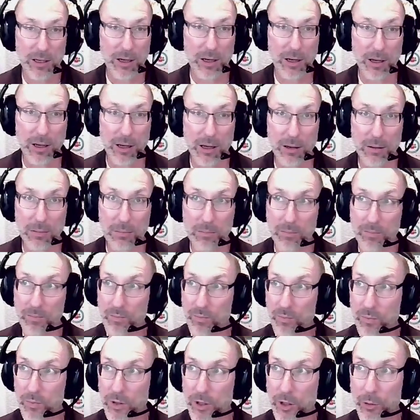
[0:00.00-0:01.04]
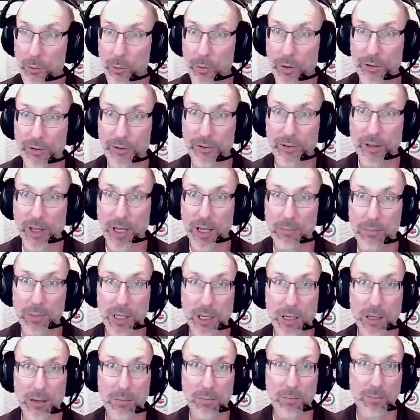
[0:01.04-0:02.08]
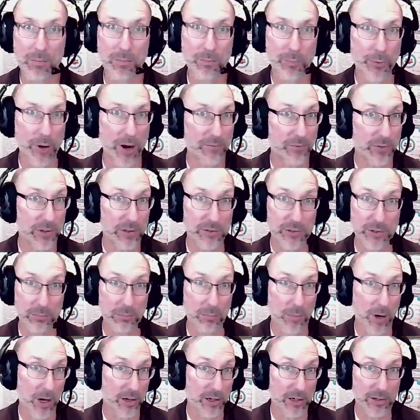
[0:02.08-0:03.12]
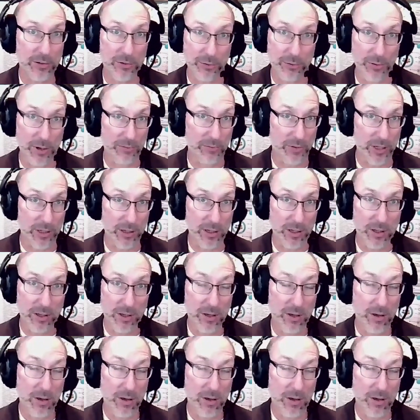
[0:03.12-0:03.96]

whether they be preference or market driven